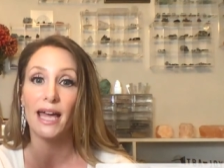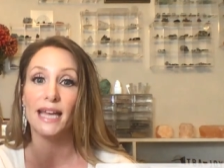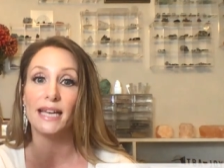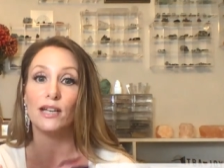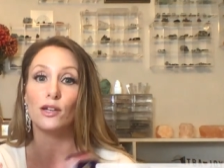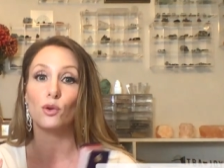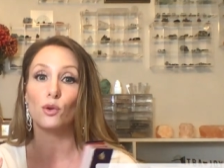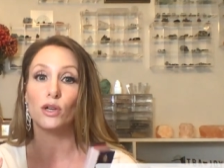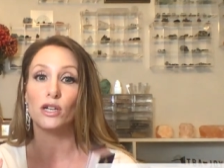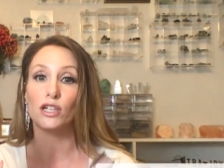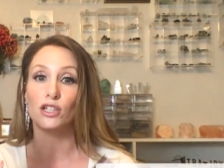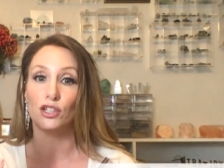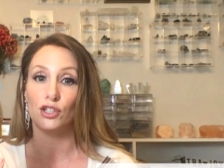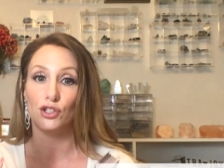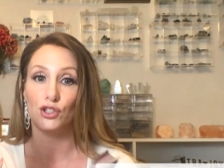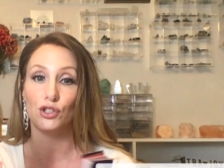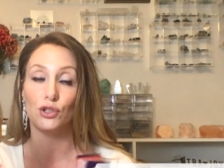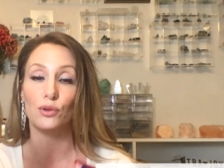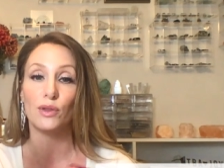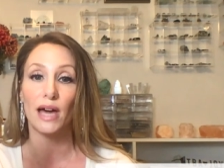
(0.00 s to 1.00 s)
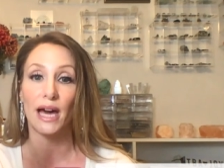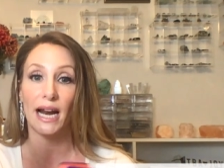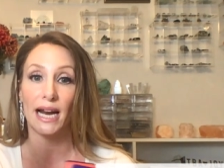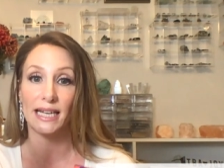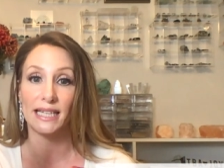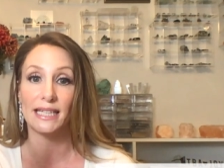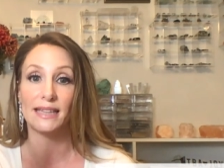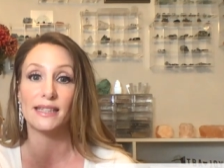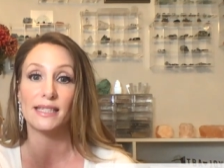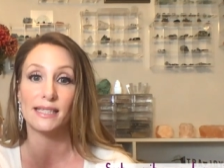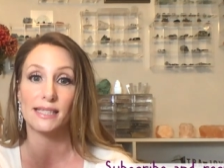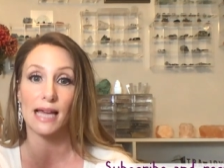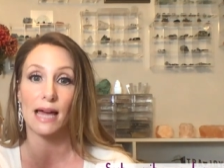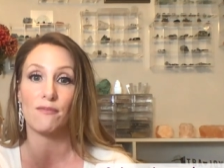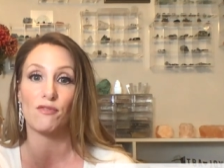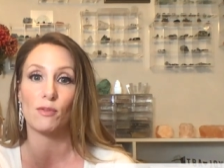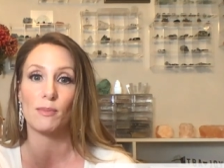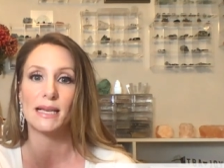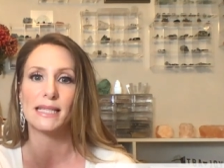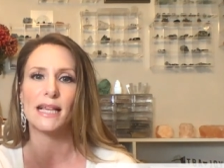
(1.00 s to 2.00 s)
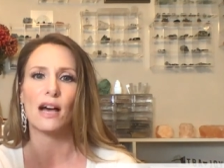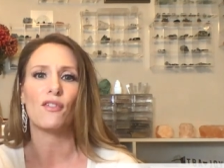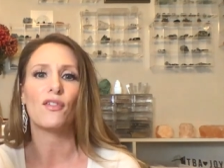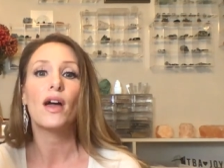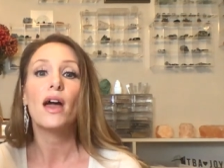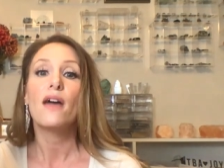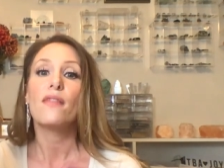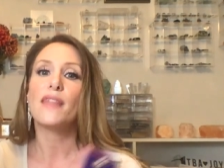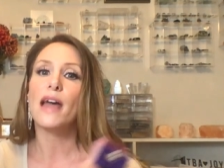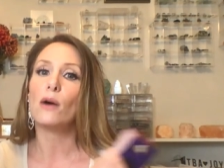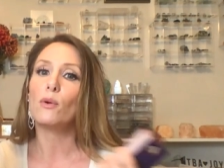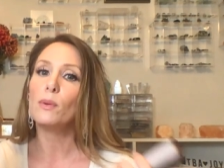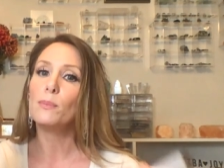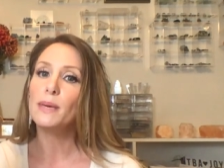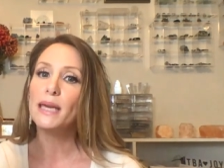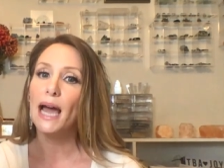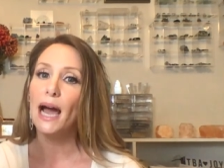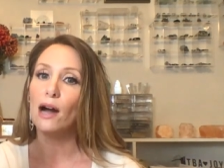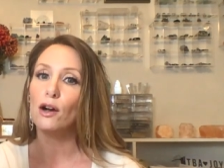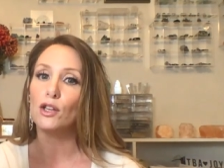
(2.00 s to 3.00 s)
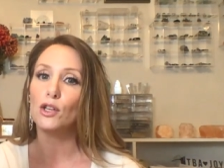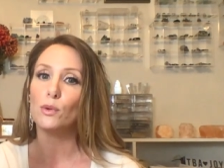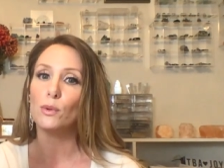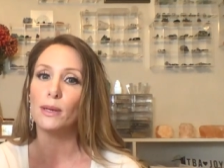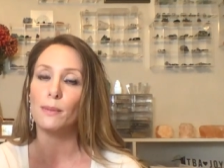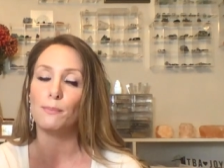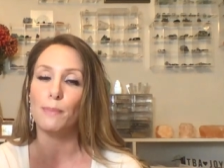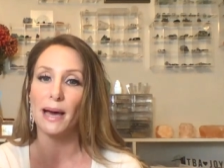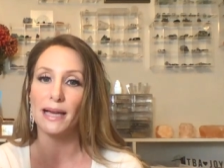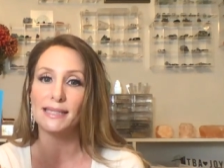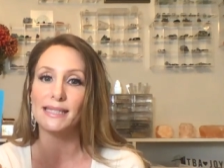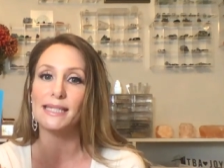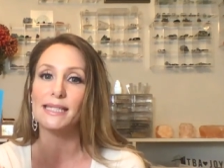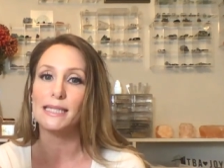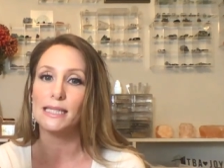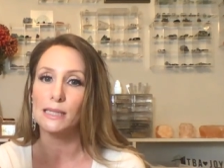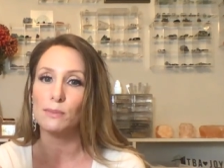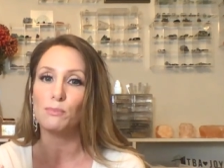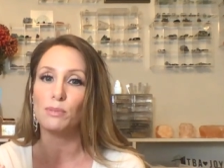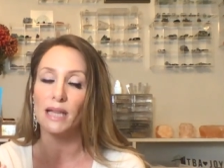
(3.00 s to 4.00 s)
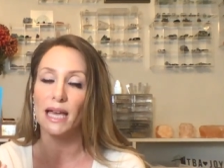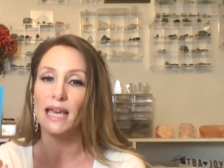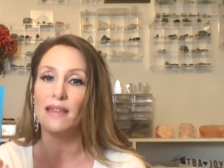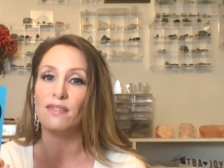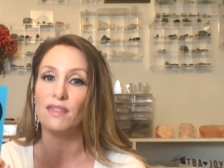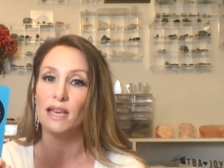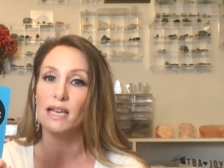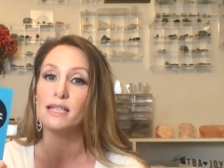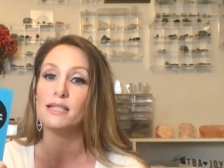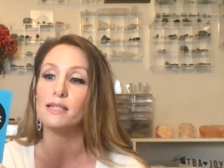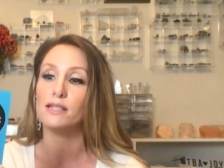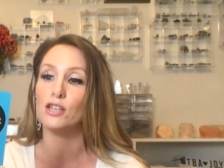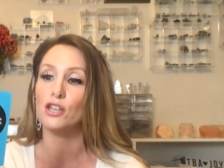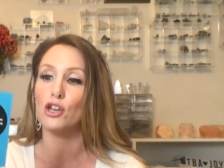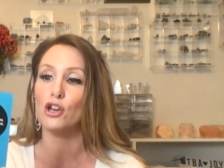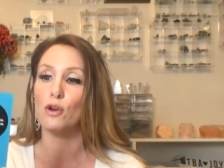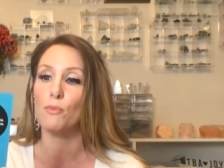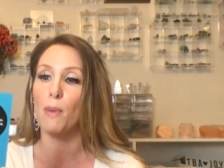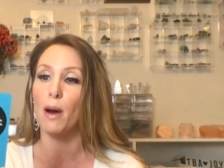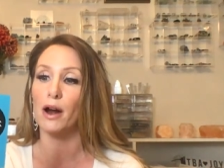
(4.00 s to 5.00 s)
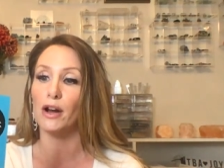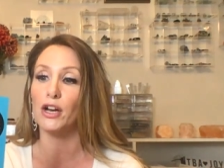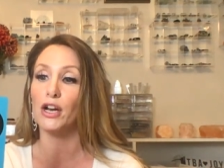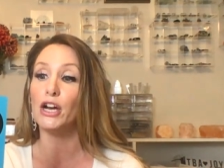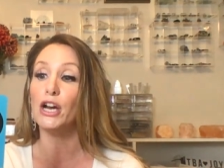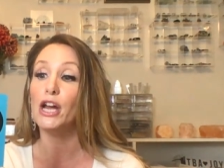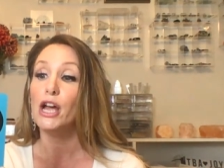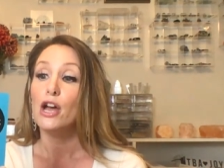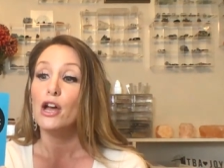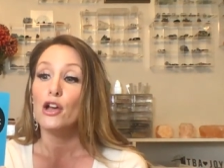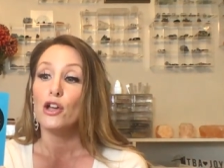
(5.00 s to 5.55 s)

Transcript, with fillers: And in order to do that, I need this time for myself. That would be how you would best explain this to your partner.